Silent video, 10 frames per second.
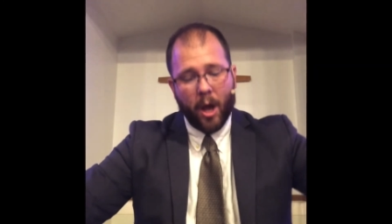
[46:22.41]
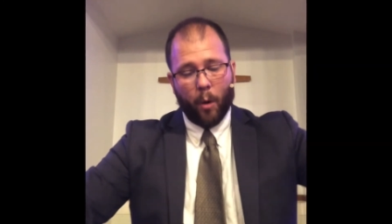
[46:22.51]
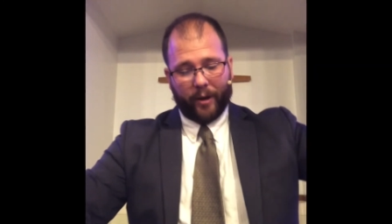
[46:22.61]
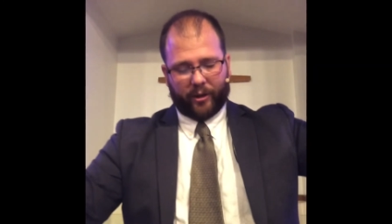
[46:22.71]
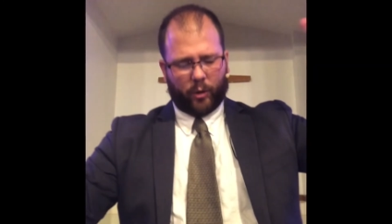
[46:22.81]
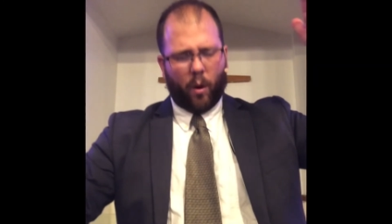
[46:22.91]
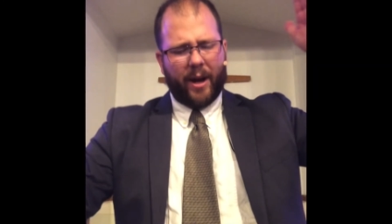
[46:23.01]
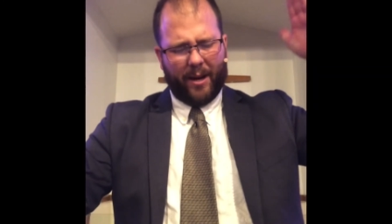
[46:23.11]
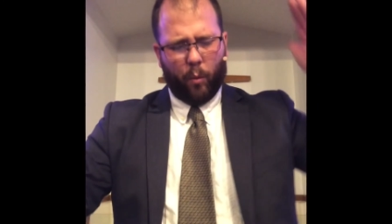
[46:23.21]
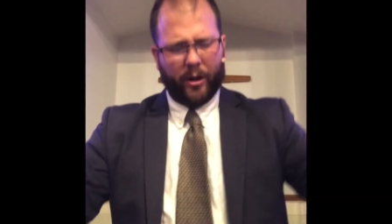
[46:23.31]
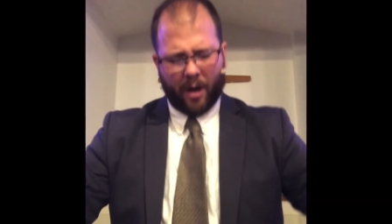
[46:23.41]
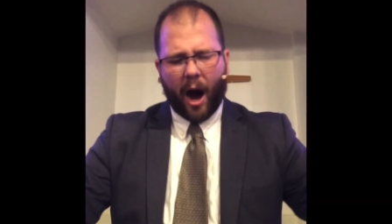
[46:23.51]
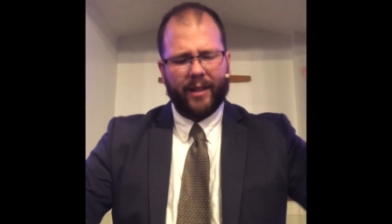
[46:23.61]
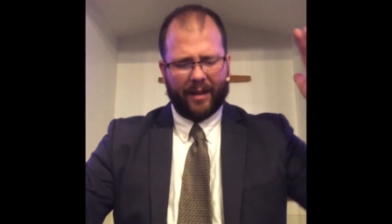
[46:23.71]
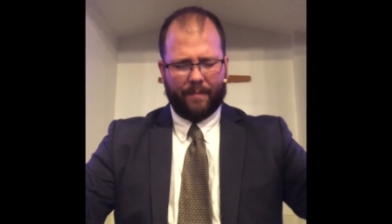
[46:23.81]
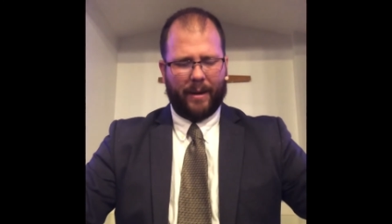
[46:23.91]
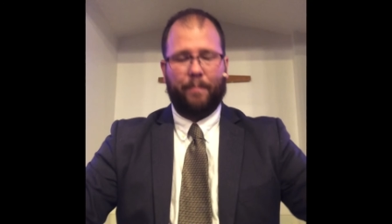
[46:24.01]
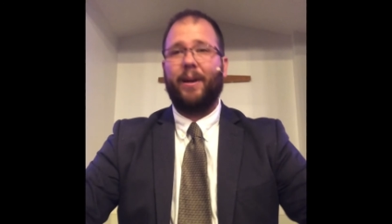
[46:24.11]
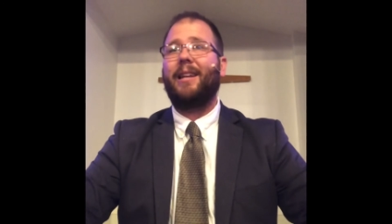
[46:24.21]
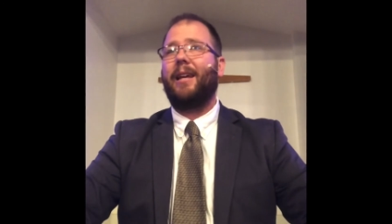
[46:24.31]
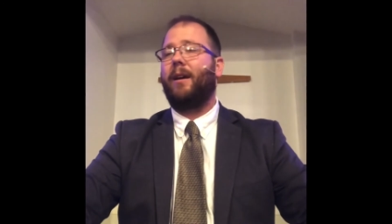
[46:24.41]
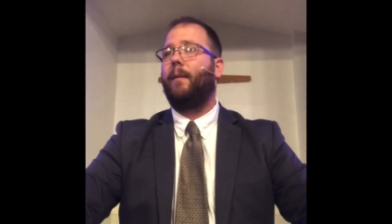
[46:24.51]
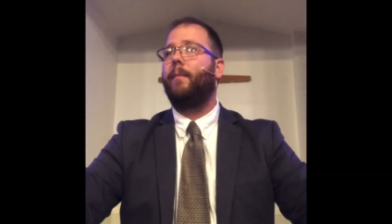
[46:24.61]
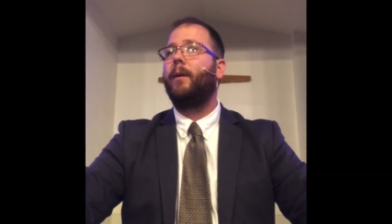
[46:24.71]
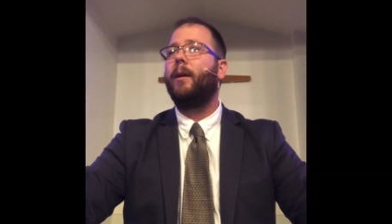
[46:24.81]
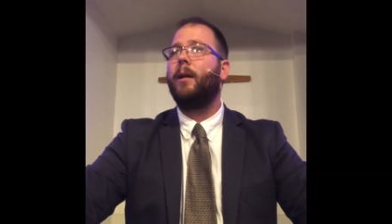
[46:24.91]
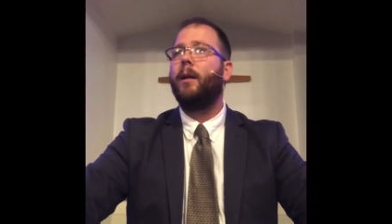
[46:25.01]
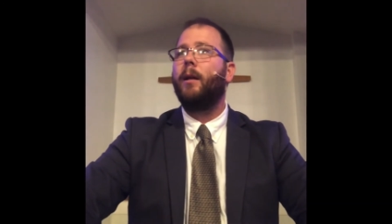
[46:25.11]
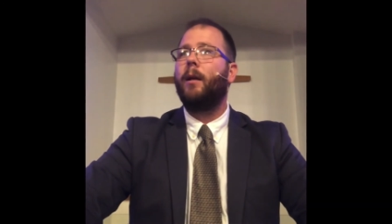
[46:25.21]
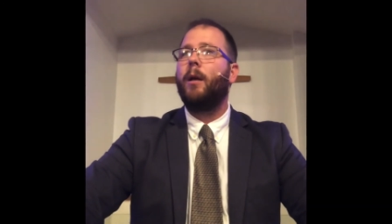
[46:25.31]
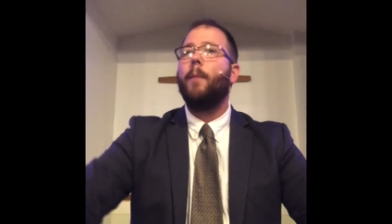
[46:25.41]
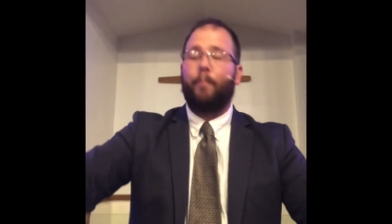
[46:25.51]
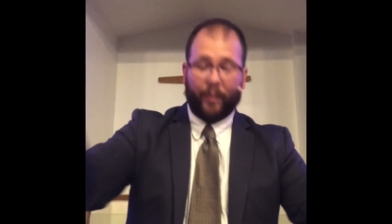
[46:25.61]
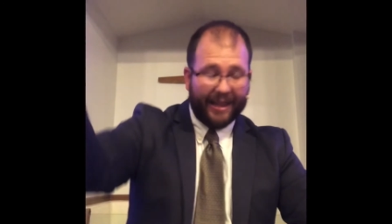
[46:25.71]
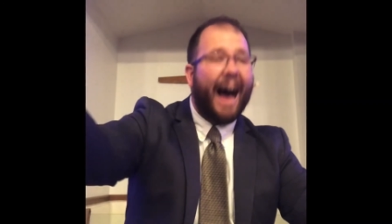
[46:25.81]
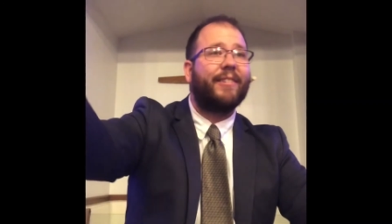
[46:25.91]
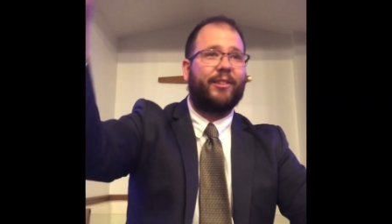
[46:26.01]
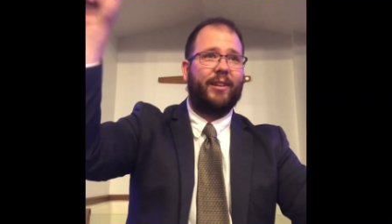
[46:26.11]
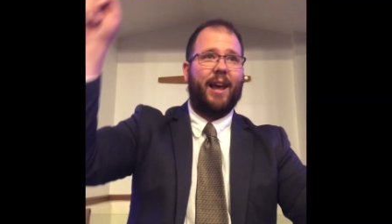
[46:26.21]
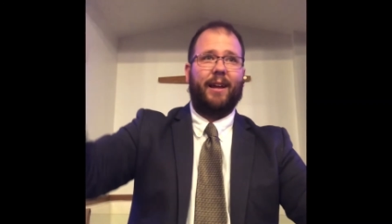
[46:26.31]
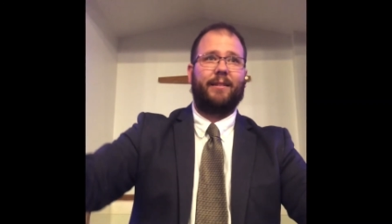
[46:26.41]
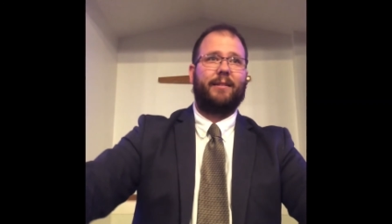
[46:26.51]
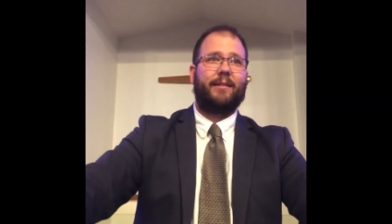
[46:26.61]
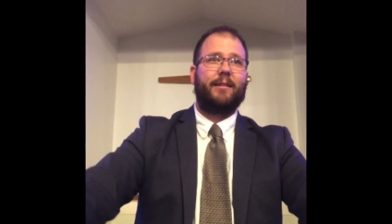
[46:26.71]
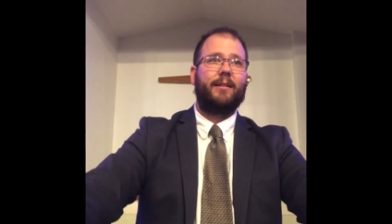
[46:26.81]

which is why he would not let me pity him. Bless it